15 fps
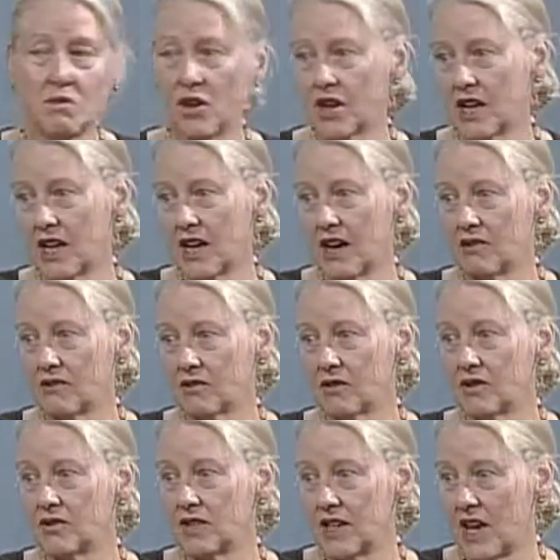Market out wow. in
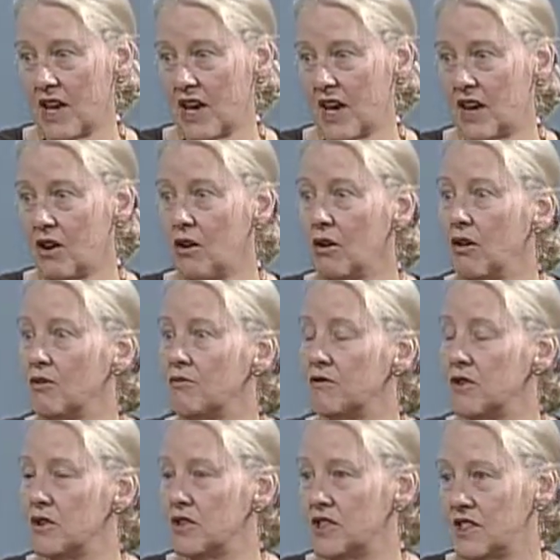Crozet, Whole, Whole
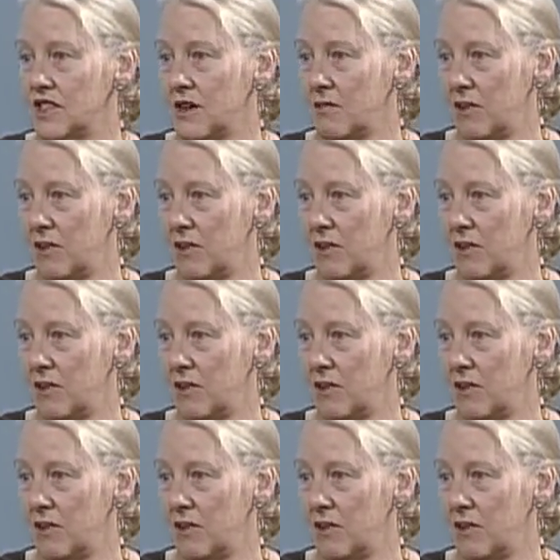Foods, Foods in the